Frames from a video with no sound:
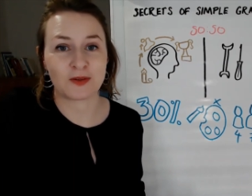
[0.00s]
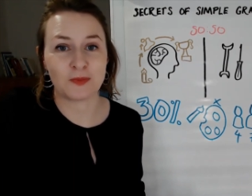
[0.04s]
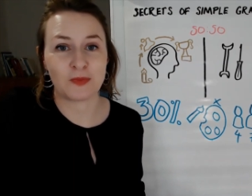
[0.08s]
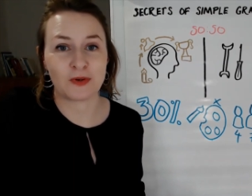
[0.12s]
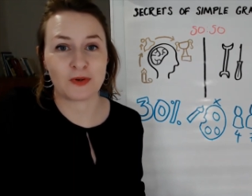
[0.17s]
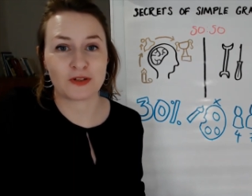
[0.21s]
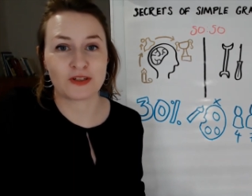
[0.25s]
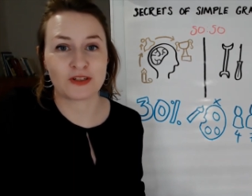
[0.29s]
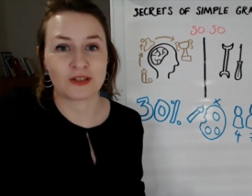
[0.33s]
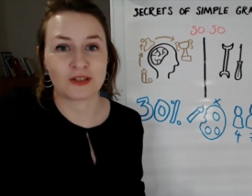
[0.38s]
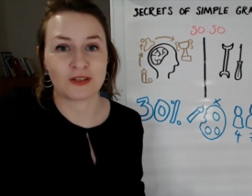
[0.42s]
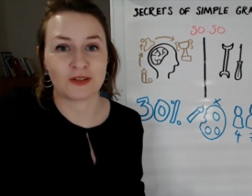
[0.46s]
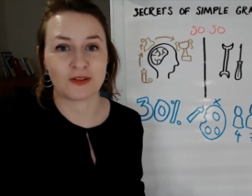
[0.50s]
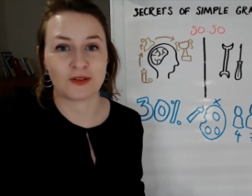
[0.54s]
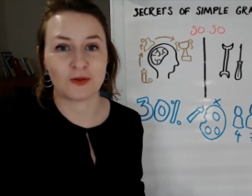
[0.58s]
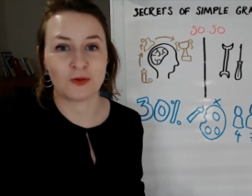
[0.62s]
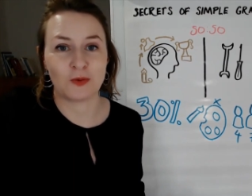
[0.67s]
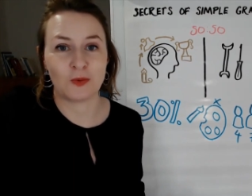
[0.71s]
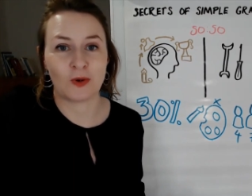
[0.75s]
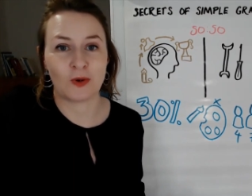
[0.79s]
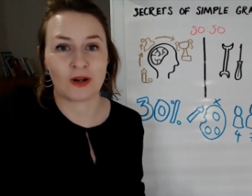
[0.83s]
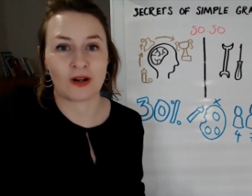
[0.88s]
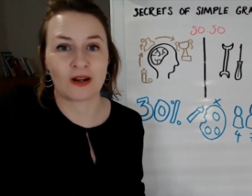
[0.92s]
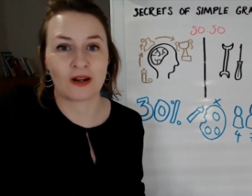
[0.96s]
much as you
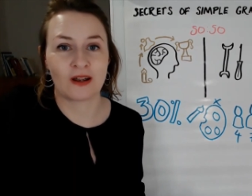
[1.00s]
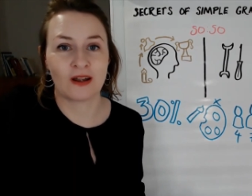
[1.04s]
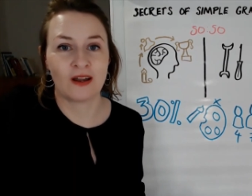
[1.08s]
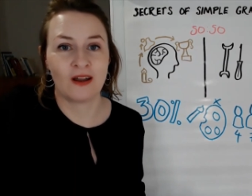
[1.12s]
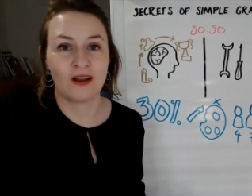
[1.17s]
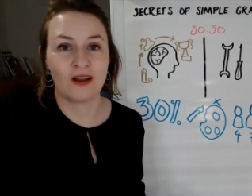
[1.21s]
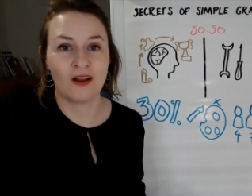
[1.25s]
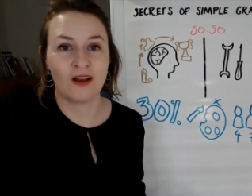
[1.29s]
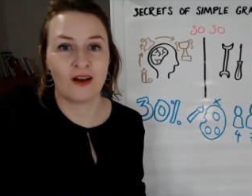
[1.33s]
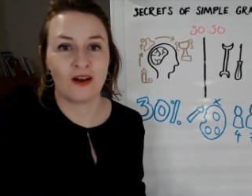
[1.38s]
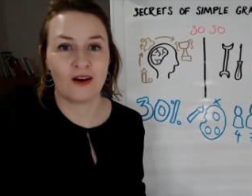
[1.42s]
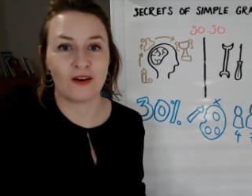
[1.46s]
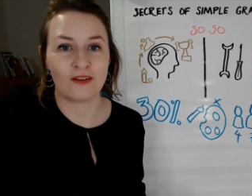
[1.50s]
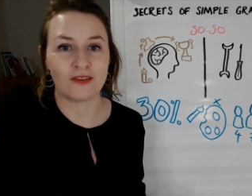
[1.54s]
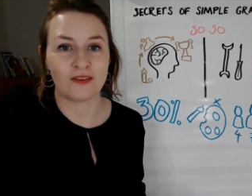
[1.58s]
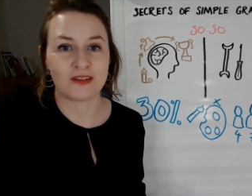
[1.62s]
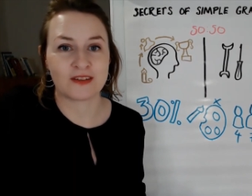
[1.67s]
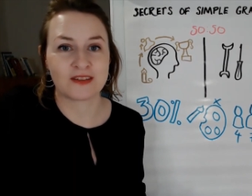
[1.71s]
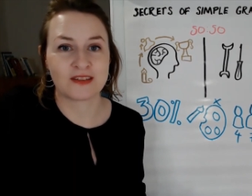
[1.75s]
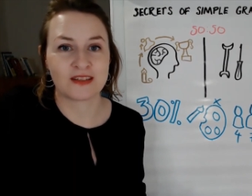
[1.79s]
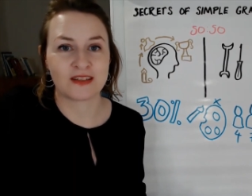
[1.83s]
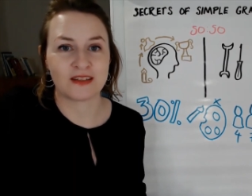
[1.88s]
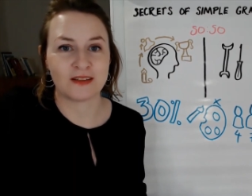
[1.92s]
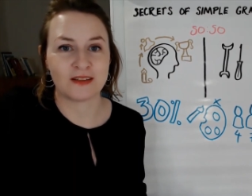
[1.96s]
work on the
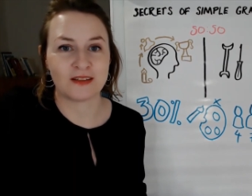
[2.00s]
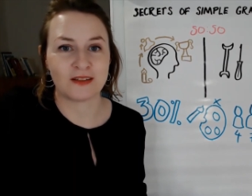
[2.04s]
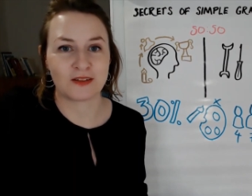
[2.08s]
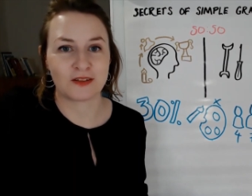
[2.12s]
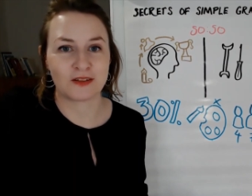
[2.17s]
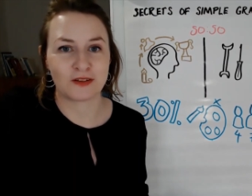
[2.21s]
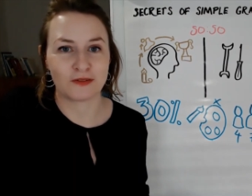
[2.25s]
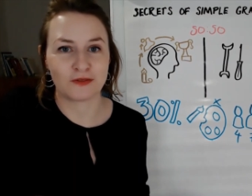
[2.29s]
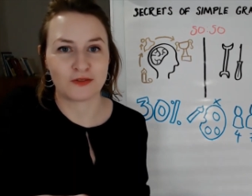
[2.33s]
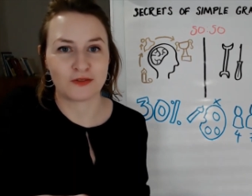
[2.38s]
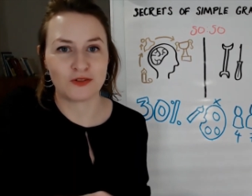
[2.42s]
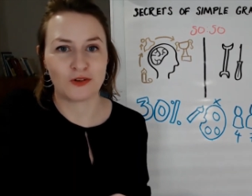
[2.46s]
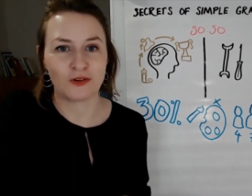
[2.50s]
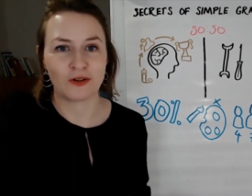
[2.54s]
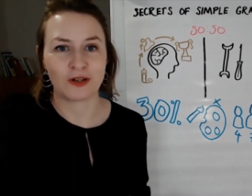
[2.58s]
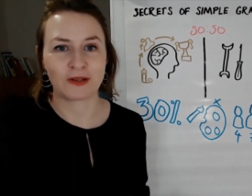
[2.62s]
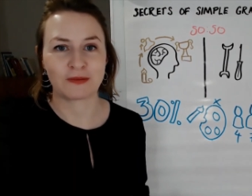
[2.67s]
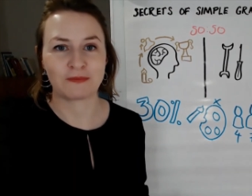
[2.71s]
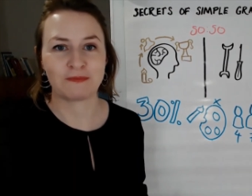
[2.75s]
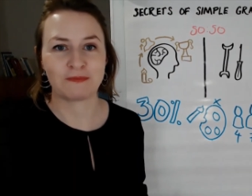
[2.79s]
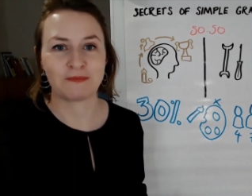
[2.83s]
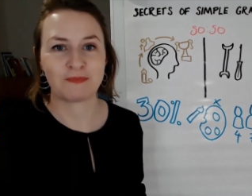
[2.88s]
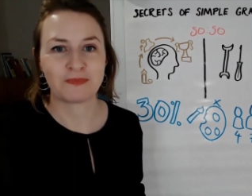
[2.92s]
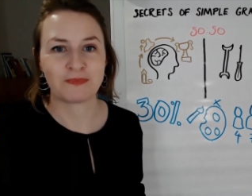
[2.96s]
skills of drawing.
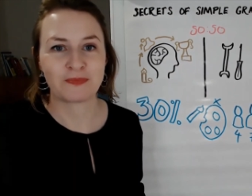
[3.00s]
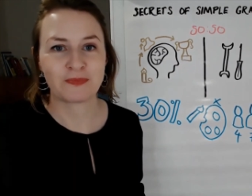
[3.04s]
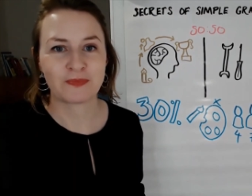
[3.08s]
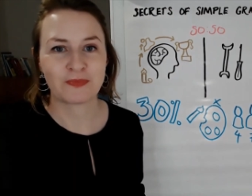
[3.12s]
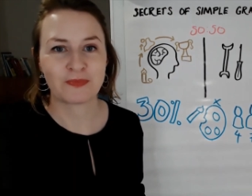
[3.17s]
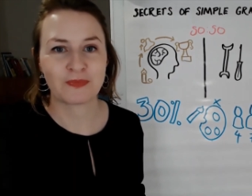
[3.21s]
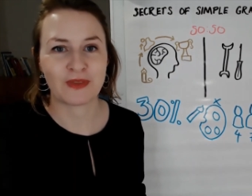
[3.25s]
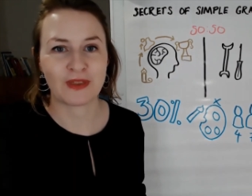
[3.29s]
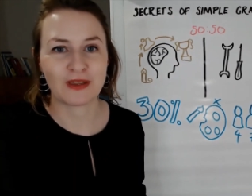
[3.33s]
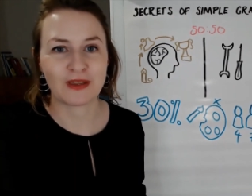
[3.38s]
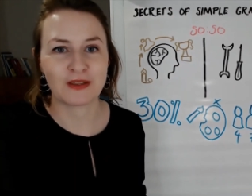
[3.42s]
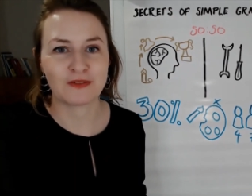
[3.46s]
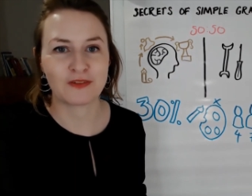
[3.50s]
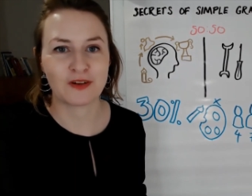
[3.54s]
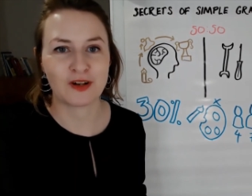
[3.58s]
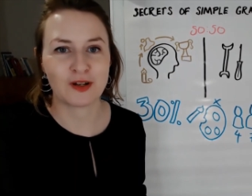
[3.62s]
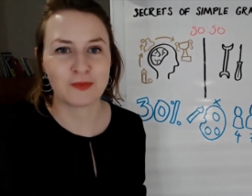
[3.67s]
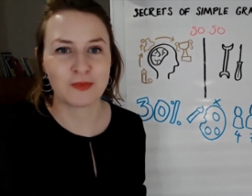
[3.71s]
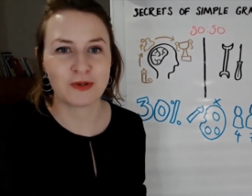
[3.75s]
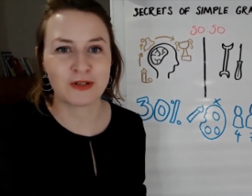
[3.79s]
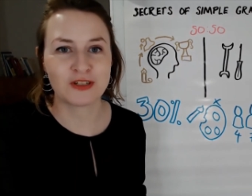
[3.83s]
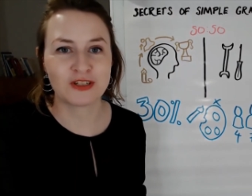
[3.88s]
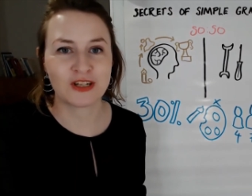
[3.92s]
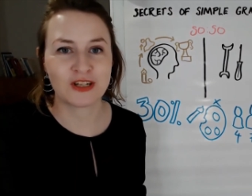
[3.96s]
Thank you very
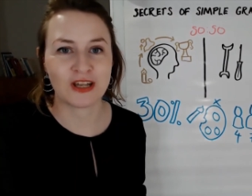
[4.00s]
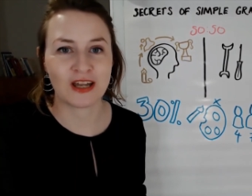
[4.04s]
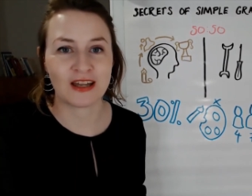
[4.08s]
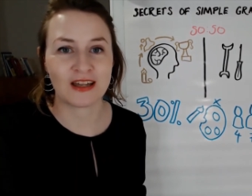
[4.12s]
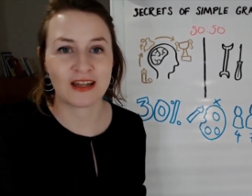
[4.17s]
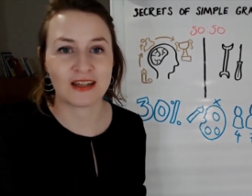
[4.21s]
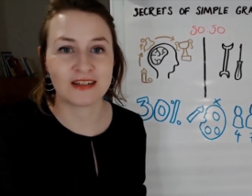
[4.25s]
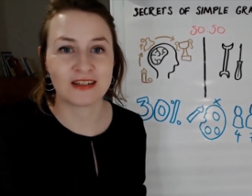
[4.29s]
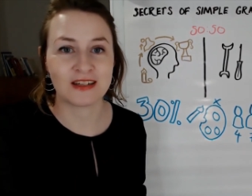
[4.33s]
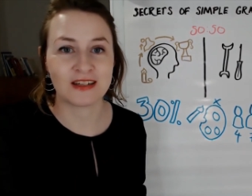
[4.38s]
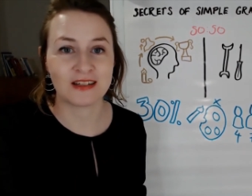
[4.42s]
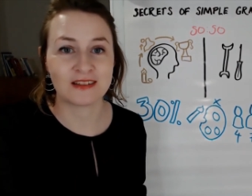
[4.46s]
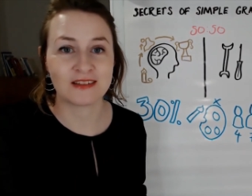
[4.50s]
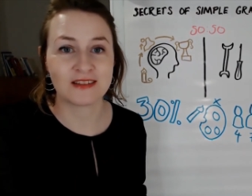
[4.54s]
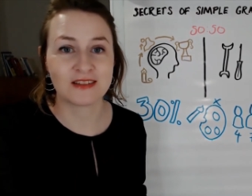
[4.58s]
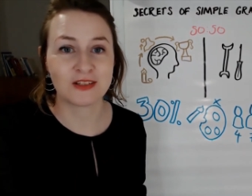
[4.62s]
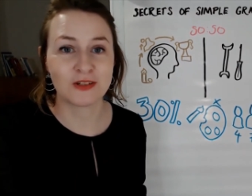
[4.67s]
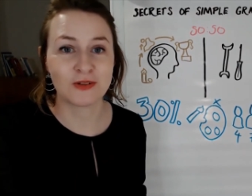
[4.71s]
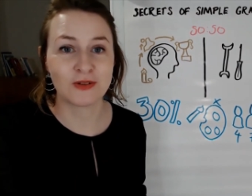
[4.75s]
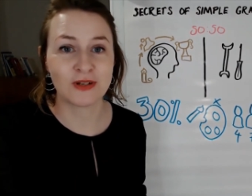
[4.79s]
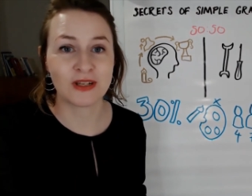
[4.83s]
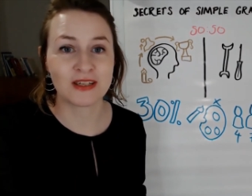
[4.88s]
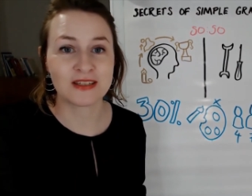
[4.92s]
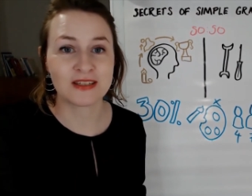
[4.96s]
much, and I'll see
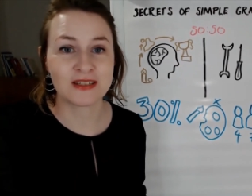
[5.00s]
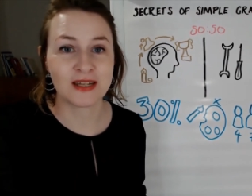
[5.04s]
you next